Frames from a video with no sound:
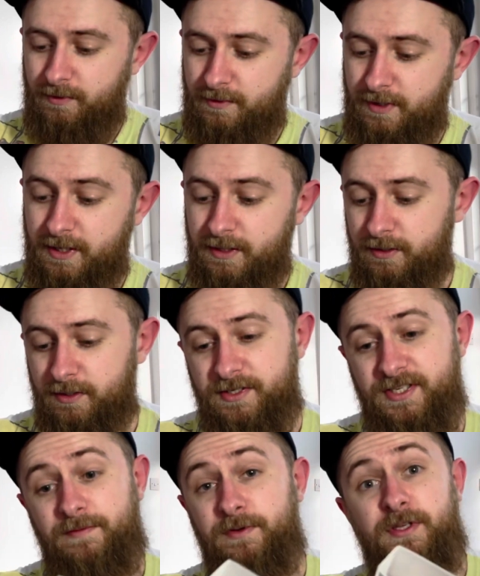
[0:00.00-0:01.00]
That is
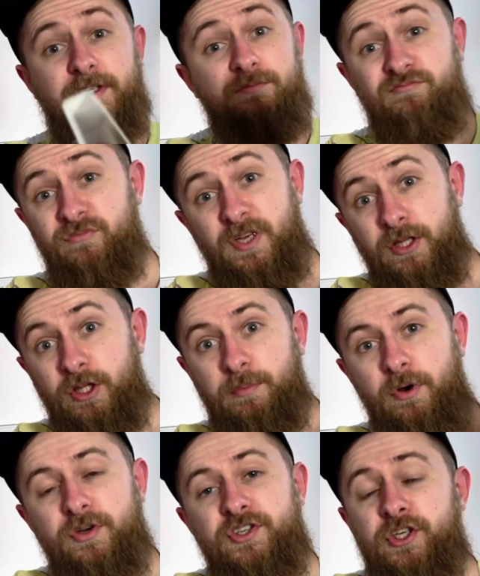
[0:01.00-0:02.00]
everything in the
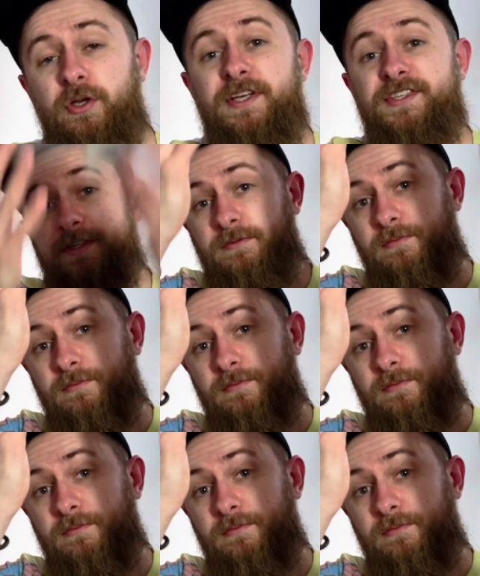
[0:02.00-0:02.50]
box, so let's